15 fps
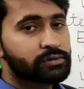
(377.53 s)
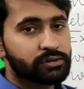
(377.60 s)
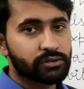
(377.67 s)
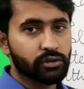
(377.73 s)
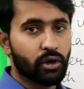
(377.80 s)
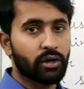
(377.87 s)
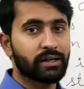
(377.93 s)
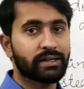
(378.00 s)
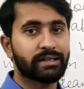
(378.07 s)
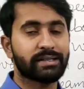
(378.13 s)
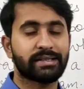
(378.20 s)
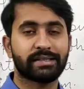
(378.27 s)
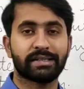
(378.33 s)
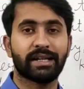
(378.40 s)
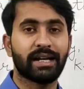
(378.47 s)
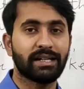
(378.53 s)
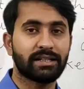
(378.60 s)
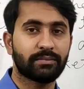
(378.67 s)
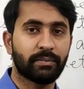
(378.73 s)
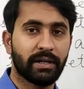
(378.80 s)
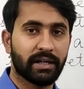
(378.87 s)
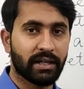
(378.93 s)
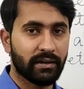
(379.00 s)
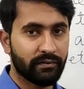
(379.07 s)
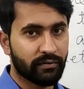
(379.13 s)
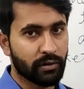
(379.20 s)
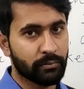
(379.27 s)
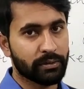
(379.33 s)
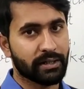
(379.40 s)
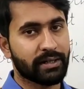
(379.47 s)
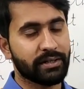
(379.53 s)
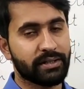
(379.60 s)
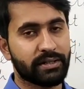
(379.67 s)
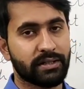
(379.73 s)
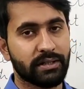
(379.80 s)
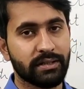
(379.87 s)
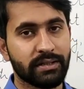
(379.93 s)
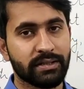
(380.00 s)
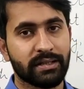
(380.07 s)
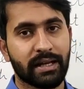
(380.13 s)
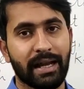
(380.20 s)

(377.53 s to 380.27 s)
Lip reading: salt starts breaking from the crystals,